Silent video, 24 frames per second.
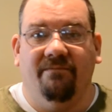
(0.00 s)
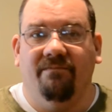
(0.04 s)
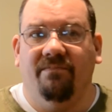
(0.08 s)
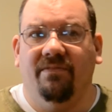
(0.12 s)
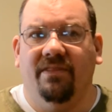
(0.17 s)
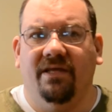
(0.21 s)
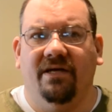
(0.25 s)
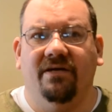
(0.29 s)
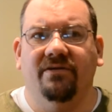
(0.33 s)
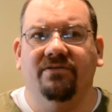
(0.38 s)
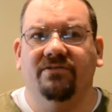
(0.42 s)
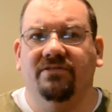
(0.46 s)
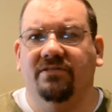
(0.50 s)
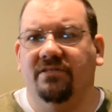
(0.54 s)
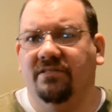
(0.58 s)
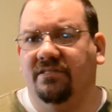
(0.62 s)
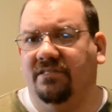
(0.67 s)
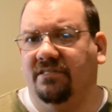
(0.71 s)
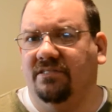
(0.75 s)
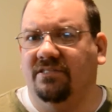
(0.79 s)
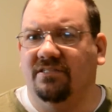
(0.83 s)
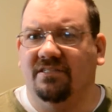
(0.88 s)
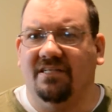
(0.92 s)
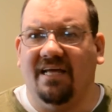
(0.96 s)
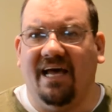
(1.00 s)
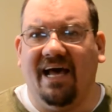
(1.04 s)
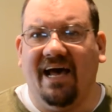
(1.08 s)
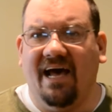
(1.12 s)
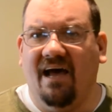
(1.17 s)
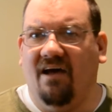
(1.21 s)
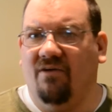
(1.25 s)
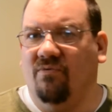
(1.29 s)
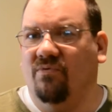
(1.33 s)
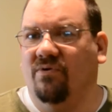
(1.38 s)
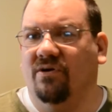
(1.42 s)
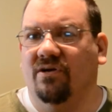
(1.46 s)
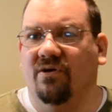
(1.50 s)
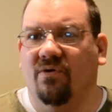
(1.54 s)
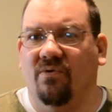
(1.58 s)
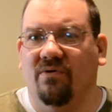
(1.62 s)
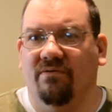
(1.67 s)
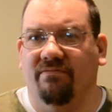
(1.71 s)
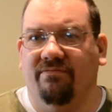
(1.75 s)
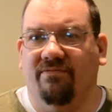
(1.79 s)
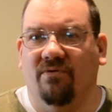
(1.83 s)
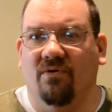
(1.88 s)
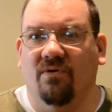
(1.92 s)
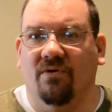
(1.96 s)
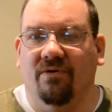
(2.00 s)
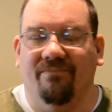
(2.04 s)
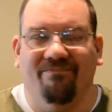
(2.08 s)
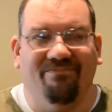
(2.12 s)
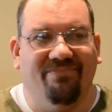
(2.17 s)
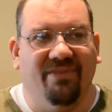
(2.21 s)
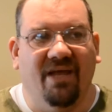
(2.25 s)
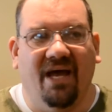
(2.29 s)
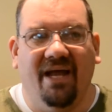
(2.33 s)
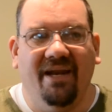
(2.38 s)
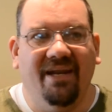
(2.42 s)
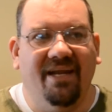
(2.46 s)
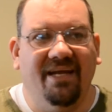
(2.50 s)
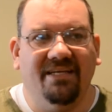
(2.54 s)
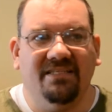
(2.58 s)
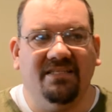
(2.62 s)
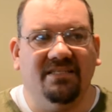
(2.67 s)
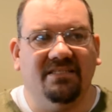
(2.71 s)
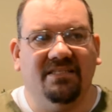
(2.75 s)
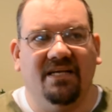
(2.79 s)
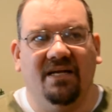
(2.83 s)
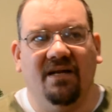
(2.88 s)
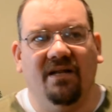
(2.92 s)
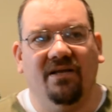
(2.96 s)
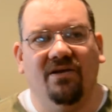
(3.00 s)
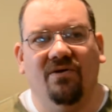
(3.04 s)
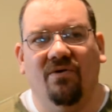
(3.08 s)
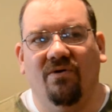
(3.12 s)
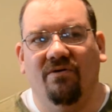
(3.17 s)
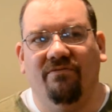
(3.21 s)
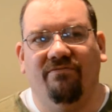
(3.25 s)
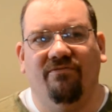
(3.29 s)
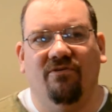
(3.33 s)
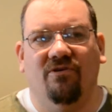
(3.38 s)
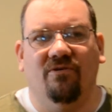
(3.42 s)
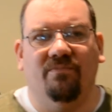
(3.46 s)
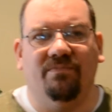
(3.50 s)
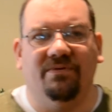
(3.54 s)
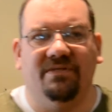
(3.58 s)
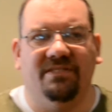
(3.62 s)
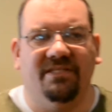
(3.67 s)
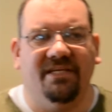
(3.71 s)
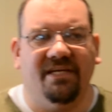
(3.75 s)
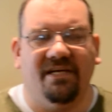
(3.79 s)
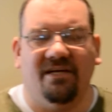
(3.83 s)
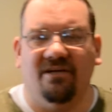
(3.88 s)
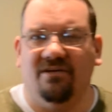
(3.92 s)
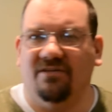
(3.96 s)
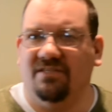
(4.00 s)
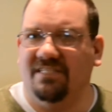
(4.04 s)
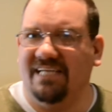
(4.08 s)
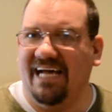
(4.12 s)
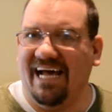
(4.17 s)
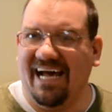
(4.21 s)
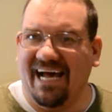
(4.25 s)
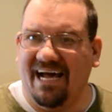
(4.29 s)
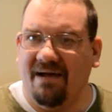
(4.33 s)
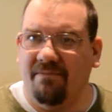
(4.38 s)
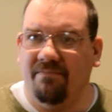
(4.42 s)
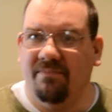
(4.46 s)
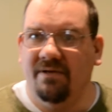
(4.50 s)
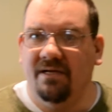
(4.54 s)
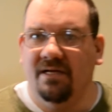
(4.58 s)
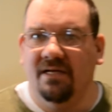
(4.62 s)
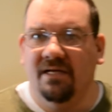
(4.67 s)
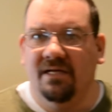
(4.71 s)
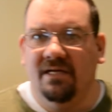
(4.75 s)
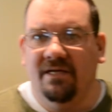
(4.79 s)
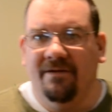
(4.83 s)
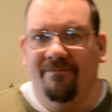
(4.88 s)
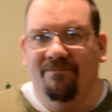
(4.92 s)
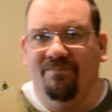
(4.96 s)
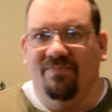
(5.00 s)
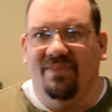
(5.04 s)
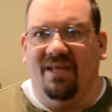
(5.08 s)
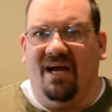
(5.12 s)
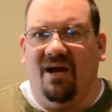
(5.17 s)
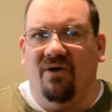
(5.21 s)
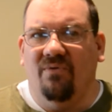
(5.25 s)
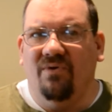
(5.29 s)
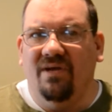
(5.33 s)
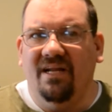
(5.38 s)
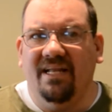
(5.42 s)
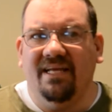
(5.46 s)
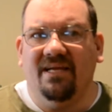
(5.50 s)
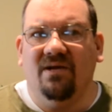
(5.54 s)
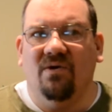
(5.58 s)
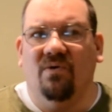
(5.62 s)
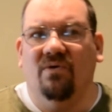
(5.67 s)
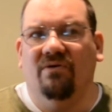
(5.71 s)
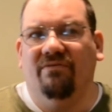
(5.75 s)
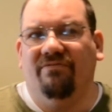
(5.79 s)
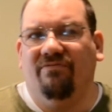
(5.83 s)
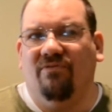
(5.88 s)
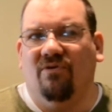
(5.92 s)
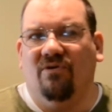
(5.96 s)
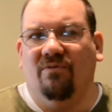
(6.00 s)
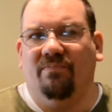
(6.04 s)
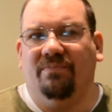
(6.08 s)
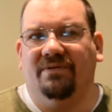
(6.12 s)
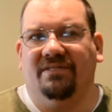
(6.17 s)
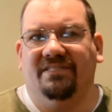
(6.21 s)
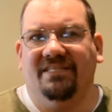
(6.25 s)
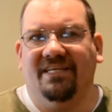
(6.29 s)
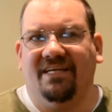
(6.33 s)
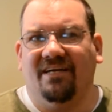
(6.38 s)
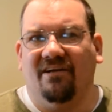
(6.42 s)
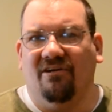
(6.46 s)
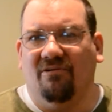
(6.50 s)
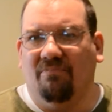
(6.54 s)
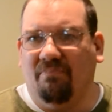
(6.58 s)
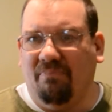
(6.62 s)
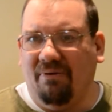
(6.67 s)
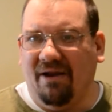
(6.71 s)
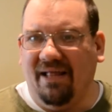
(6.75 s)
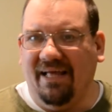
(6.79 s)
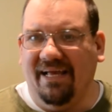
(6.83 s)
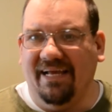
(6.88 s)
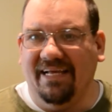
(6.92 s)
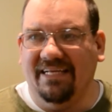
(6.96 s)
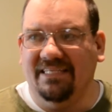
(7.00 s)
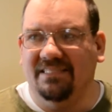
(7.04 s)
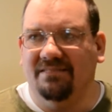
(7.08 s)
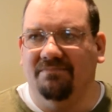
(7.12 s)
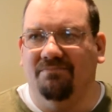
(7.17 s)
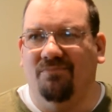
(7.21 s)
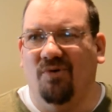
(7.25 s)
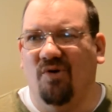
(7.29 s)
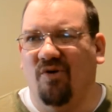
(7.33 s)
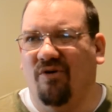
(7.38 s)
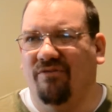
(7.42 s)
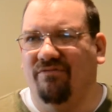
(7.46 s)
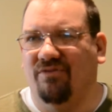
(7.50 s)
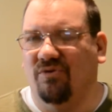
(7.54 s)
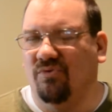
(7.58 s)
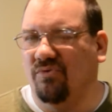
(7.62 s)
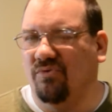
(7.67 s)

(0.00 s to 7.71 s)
Those are the style we're going for. Not necessarily going for a particular time, not really going for a particular place, more of a